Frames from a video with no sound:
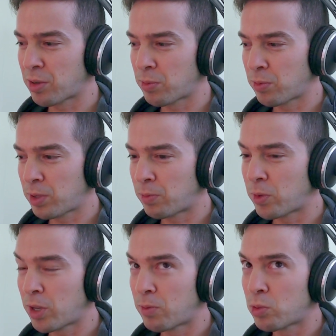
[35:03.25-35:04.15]
of,
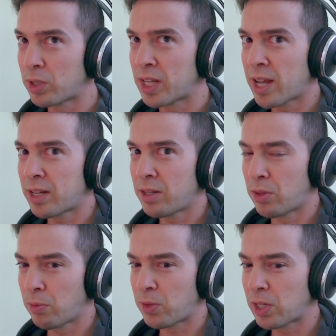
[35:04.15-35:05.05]
if you get
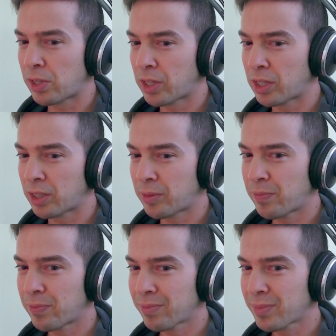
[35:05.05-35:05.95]
the feeling,
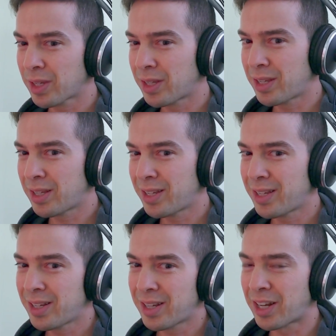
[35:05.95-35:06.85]

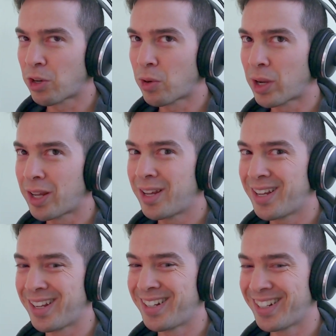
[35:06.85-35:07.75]
I don't know,
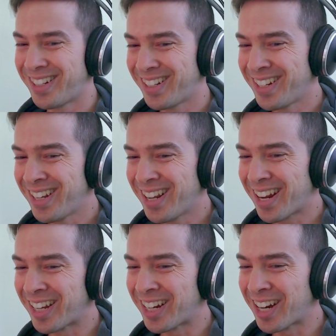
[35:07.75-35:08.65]

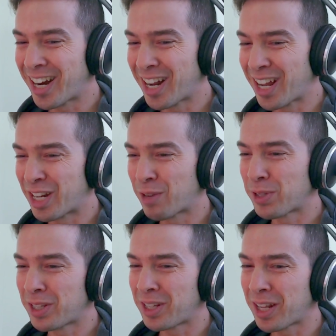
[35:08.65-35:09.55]
I I
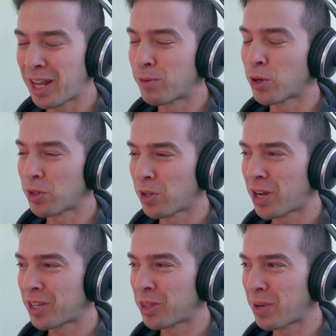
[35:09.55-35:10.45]
definitely have heard a
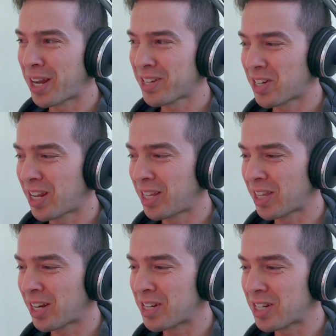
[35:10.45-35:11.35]
lot in the past, and I hate
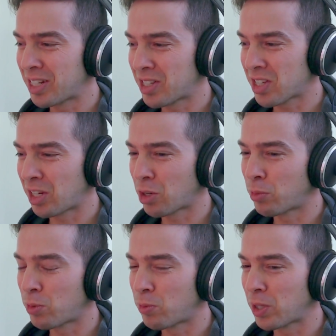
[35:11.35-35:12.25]
that idea. It's like, oh,
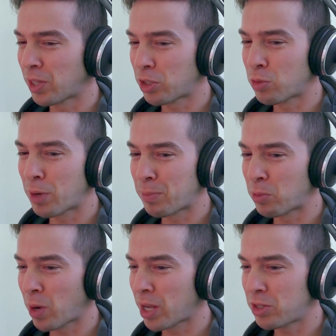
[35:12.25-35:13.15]
if you feel like you might be
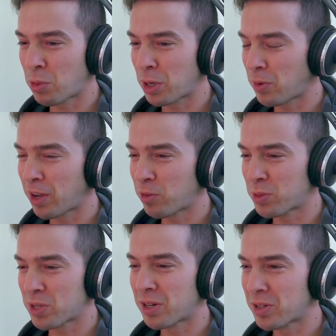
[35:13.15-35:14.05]
right
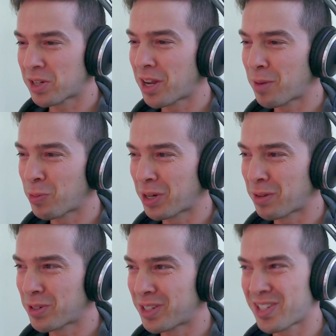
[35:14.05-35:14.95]
25% of the time or
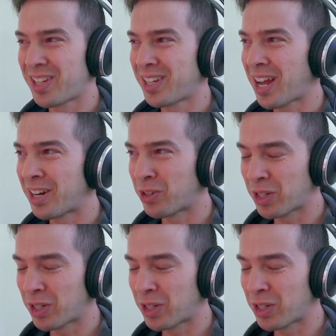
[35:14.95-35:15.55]
whatever, and it's like, I don't